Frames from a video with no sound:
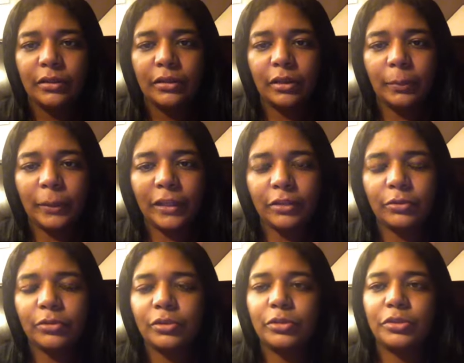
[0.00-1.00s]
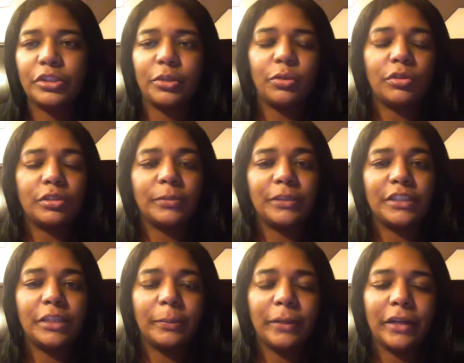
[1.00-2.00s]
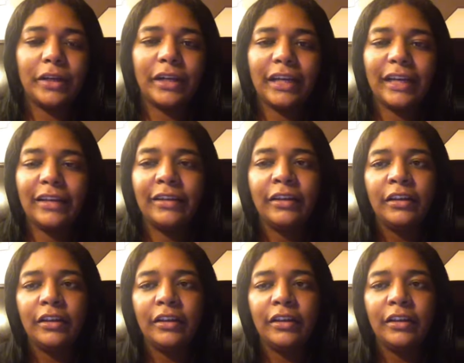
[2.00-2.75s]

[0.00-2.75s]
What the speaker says: Apollo Crews. He throws him into the barricade.